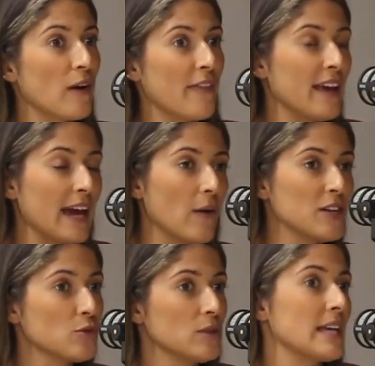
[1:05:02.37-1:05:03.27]
I think how I
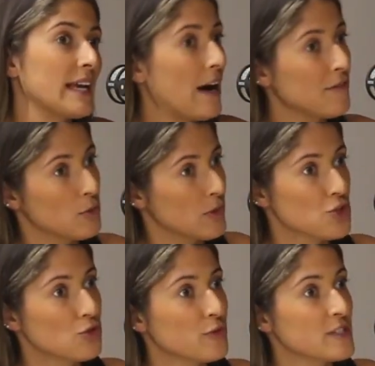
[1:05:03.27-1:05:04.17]
do it is like have the
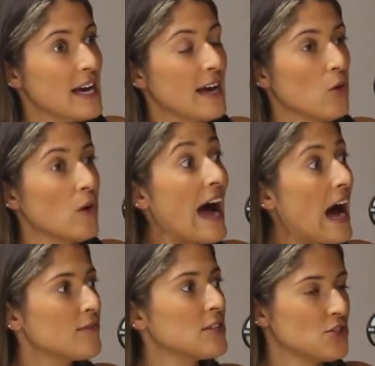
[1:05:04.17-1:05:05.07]
original for sale,
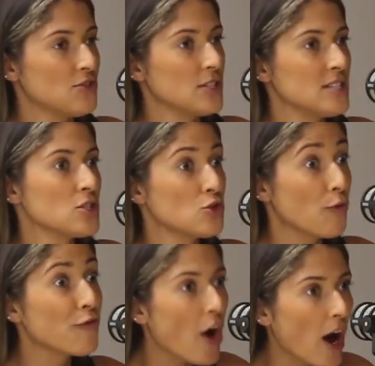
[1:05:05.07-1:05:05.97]
have the digital
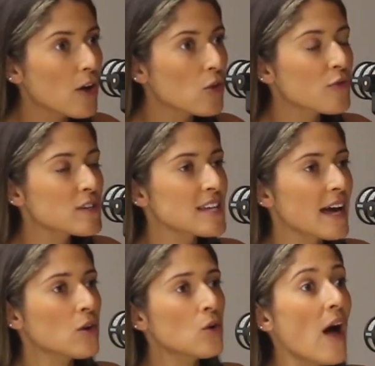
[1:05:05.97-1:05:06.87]
file for
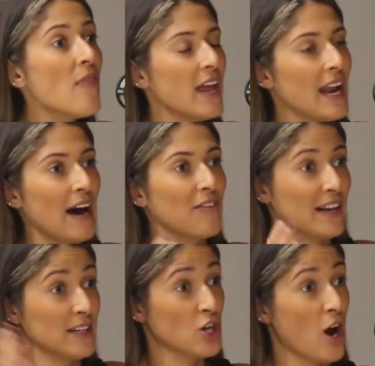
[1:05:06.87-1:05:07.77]
sale, and then have
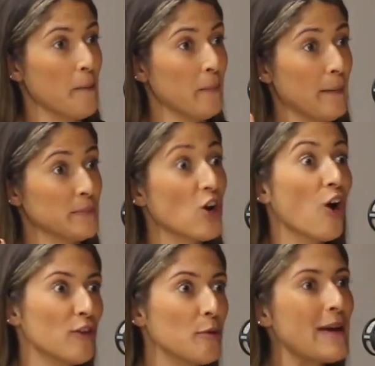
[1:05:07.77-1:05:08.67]
like a time lapse
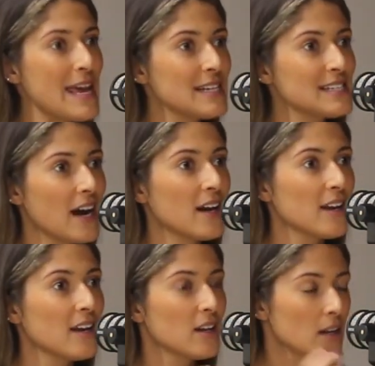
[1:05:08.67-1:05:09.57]
of it being
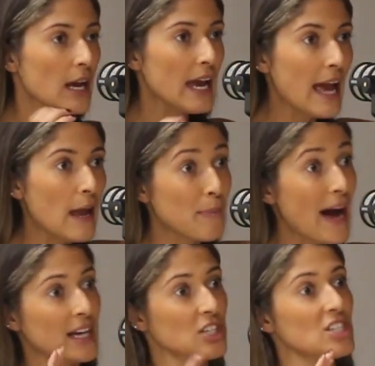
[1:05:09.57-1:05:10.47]
done and
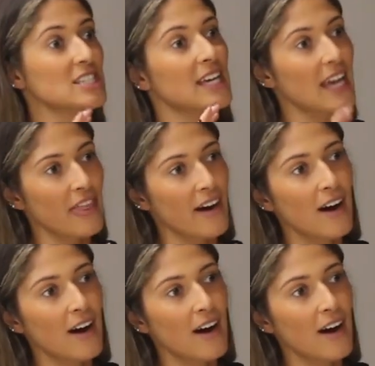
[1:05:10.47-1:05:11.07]
package it together.